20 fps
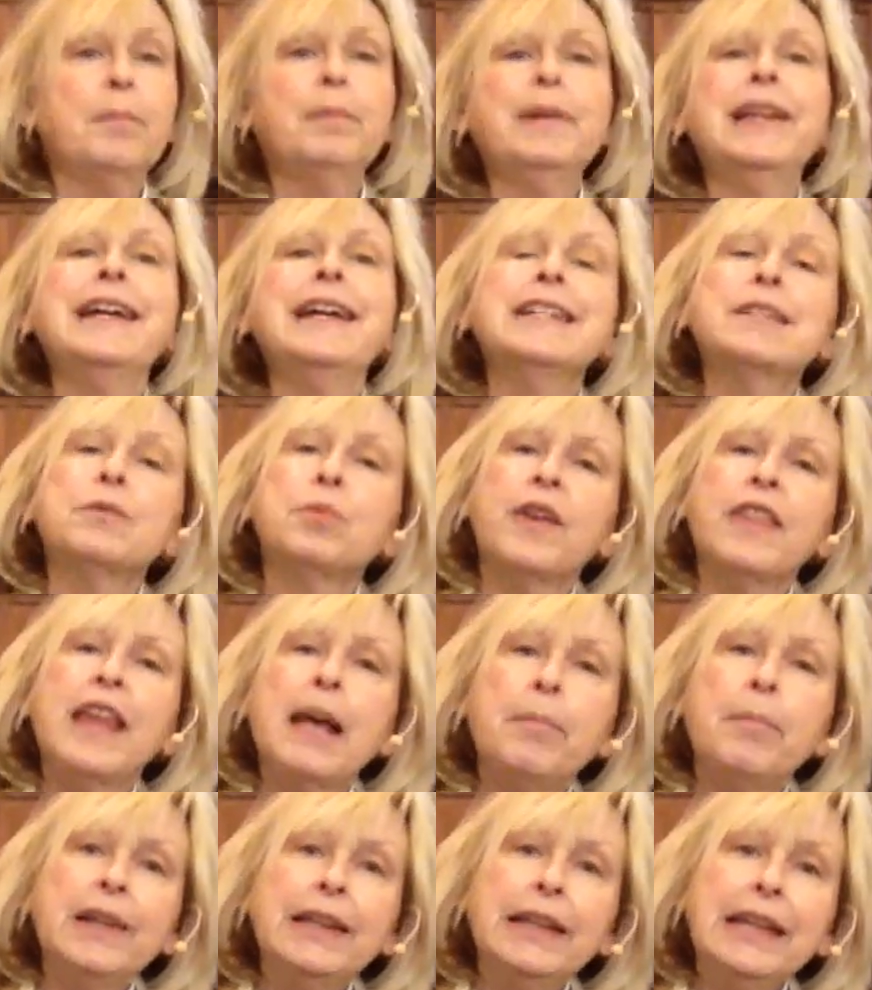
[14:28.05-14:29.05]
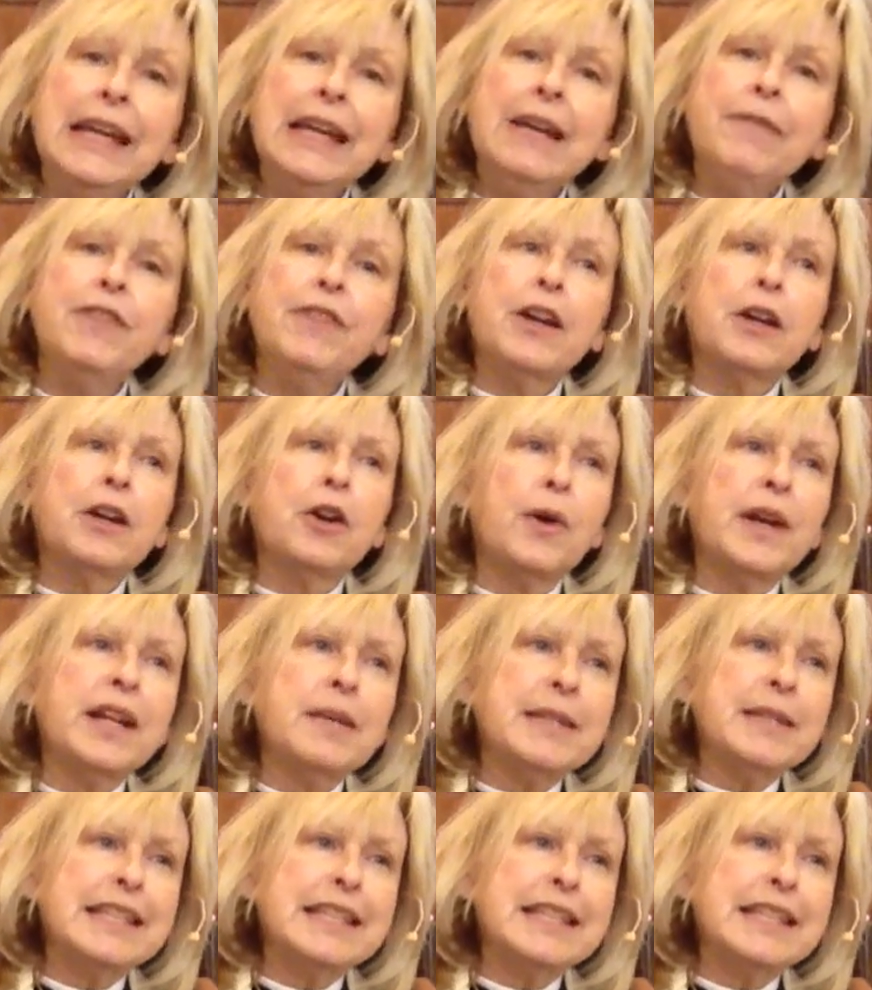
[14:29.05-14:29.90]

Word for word: the place where they believe they're going to